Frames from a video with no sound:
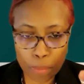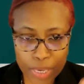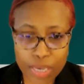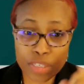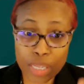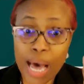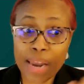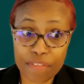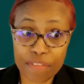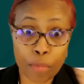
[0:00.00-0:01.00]
because a
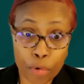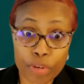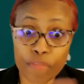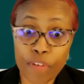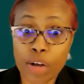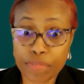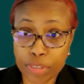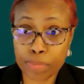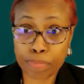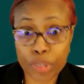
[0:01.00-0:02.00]
lot of them were
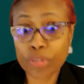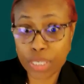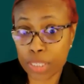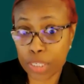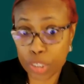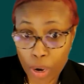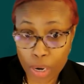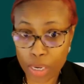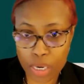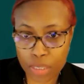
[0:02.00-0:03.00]
involved in building this
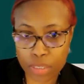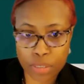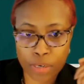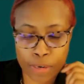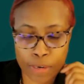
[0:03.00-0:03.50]
product,